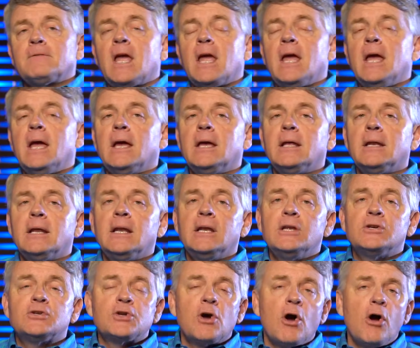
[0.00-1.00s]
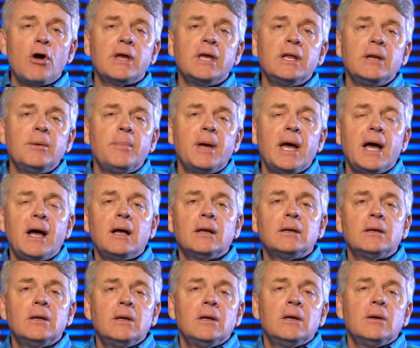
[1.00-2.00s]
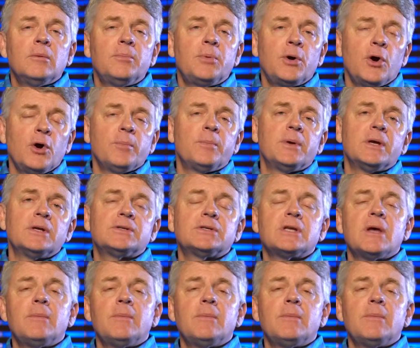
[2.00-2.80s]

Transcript: And he's talking about purpose.